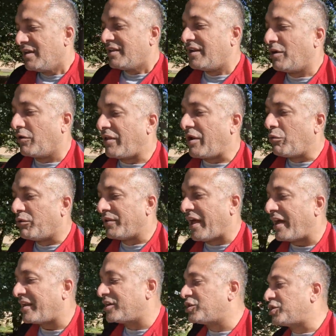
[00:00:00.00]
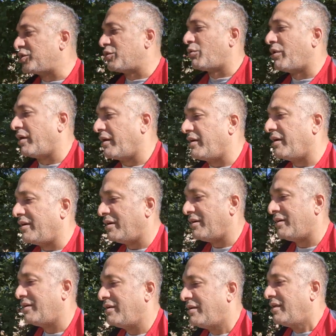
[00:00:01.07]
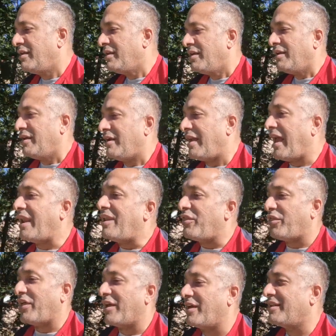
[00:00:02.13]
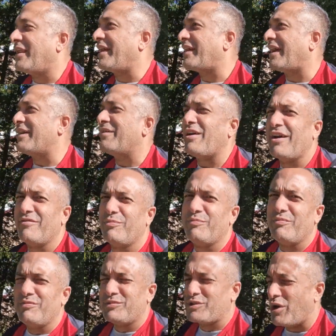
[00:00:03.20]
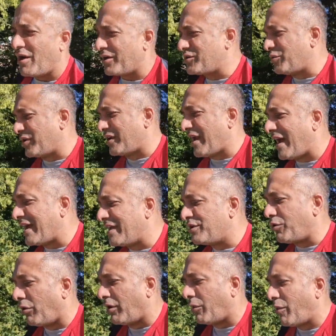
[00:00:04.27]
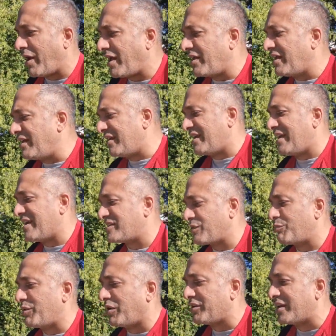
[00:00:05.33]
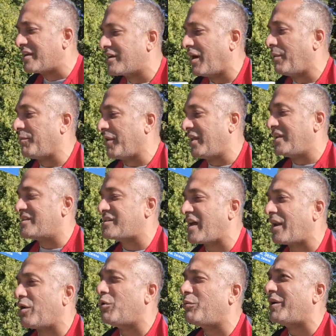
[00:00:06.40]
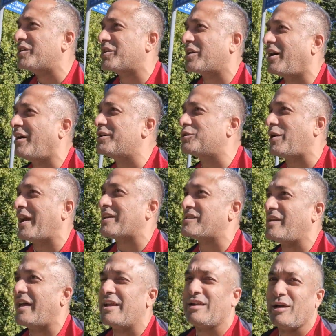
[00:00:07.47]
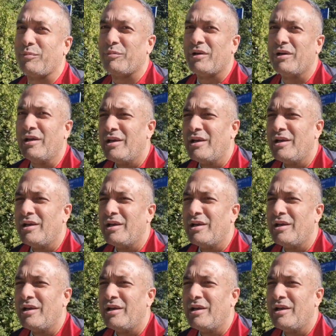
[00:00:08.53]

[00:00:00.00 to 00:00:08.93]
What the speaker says: You know, they will not insure anything. And like I've talked to a guy in Norway, he has a building company, he's got a whole bunch of contracts lined up,